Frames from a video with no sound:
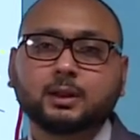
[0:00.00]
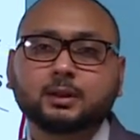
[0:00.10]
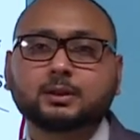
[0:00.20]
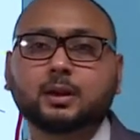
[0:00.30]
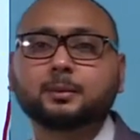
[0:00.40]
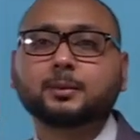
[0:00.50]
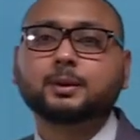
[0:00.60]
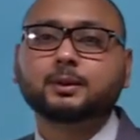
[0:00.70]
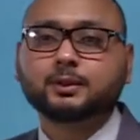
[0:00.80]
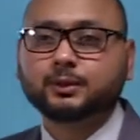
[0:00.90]
some
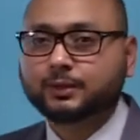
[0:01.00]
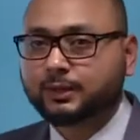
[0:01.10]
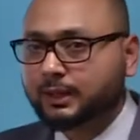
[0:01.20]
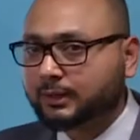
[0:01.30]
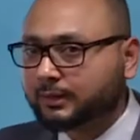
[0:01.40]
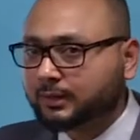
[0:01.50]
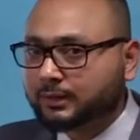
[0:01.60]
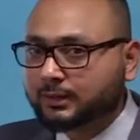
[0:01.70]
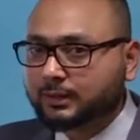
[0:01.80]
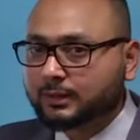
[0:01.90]
so
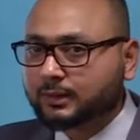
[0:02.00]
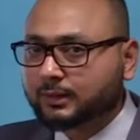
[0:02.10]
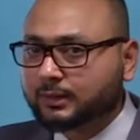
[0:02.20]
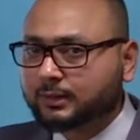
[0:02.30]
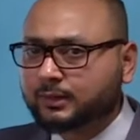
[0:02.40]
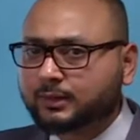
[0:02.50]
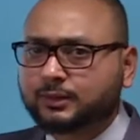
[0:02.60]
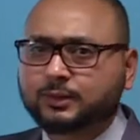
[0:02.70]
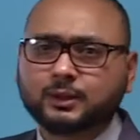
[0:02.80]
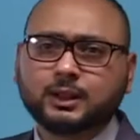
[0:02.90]

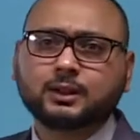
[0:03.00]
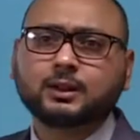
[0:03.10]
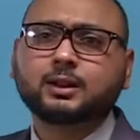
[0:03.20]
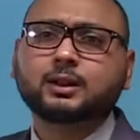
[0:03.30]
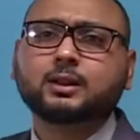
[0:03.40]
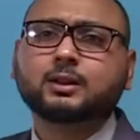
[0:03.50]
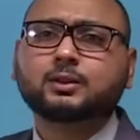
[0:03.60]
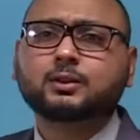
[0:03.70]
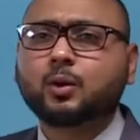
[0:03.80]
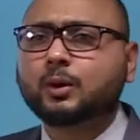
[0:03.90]
they
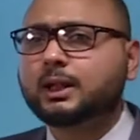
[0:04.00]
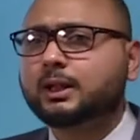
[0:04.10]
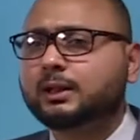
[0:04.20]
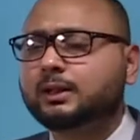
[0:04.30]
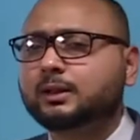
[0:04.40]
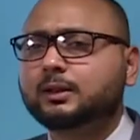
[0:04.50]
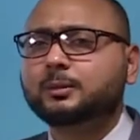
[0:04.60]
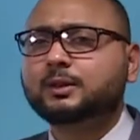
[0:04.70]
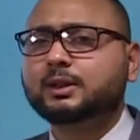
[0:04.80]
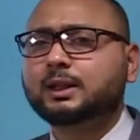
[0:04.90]
solely
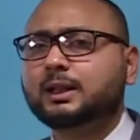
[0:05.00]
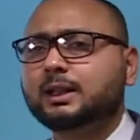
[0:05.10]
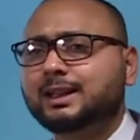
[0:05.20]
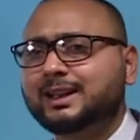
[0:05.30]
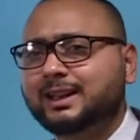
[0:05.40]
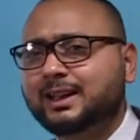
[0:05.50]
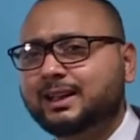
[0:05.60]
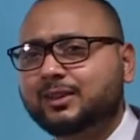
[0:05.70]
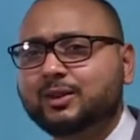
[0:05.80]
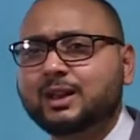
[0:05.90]
basically
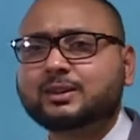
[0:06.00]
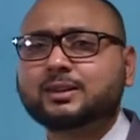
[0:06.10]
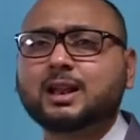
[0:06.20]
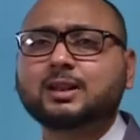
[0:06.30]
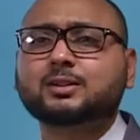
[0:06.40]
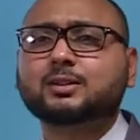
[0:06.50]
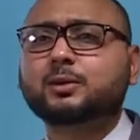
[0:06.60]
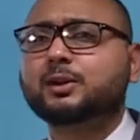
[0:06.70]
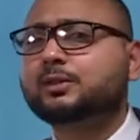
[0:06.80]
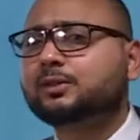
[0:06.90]
increase the taxes
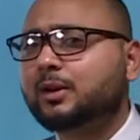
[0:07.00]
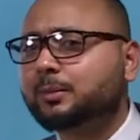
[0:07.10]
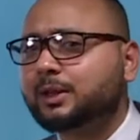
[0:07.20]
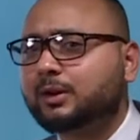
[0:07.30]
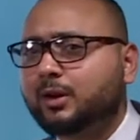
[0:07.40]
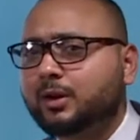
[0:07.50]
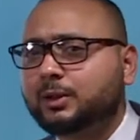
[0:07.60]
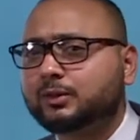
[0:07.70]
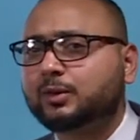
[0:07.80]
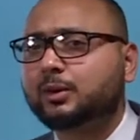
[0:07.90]
would disrupt the
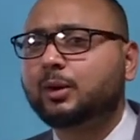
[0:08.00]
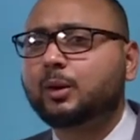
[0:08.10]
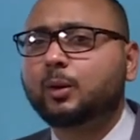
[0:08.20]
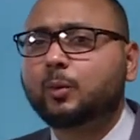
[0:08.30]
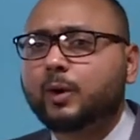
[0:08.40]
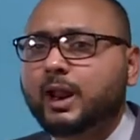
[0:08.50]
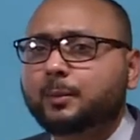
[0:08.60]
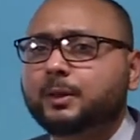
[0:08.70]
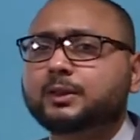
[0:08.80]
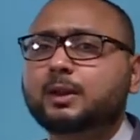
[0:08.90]
economy. So what
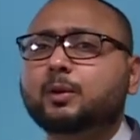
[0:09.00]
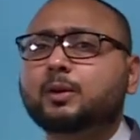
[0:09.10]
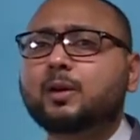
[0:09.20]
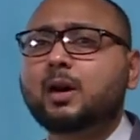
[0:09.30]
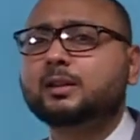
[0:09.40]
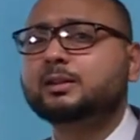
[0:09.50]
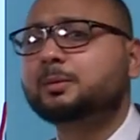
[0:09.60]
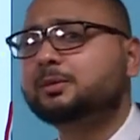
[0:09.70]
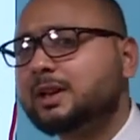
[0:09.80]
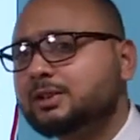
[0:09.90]
happened? They would cause a
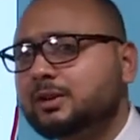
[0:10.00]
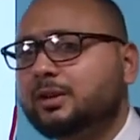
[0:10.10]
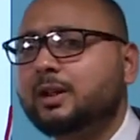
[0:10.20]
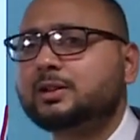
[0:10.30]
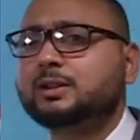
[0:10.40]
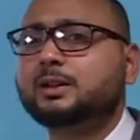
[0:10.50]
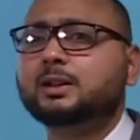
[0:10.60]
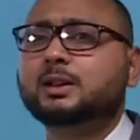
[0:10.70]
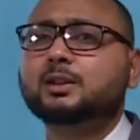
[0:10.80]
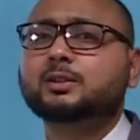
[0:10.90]
substantial reduction
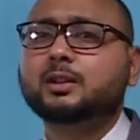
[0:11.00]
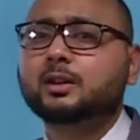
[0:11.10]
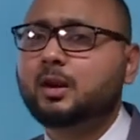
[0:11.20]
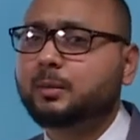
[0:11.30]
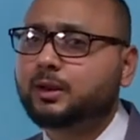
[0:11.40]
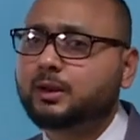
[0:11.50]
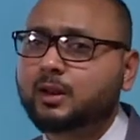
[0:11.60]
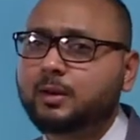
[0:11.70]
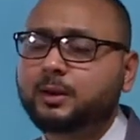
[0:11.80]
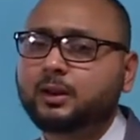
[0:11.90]
in its economic
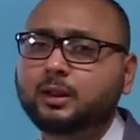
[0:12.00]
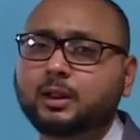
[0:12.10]
development.